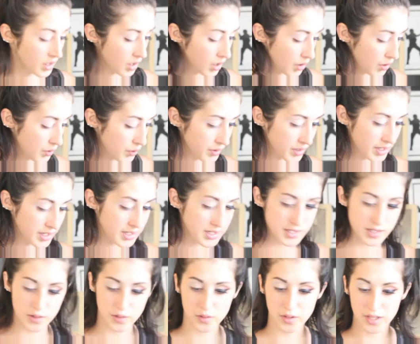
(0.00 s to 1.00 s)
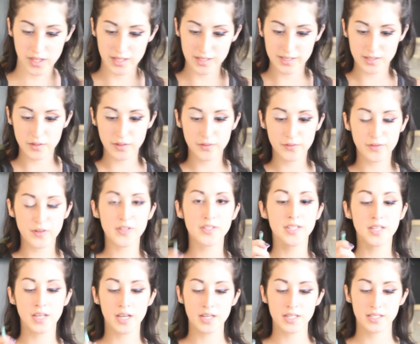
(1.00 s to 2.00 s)
Okie dokie. So the first
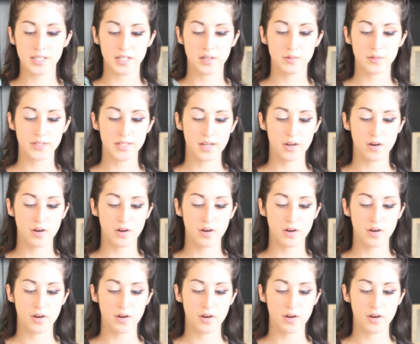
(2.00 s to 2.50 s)
thing I did was I